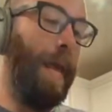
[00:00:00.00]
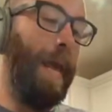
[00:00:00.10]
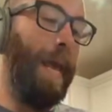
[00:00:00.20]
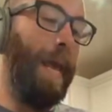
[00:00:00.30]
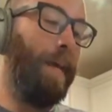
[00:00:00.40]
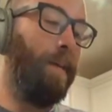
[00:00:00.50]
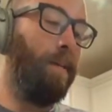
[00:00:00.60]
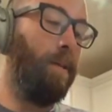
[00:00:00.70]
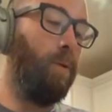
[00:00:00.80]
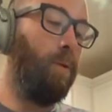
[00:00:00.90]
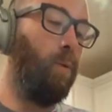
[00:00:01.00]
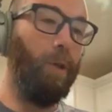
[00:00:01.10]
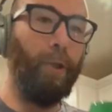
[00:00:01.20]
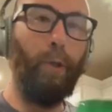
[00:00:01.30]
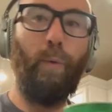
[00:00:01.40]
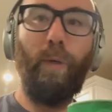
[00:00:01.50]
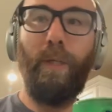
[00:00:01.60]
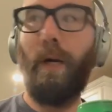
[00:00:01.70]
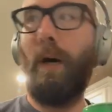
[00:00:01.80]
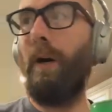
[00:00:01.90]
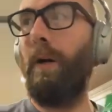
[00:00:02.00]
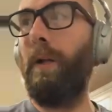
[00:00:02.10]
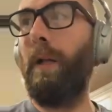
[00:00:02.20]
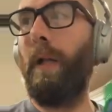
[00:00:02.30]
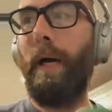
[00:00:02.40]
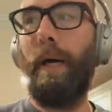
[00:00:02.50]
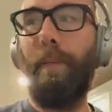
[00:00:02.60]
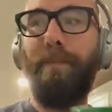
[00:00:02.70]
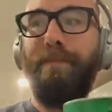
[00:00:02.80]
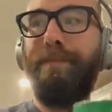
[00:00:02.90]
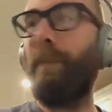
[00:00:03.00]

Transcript: And what I'll do is I'll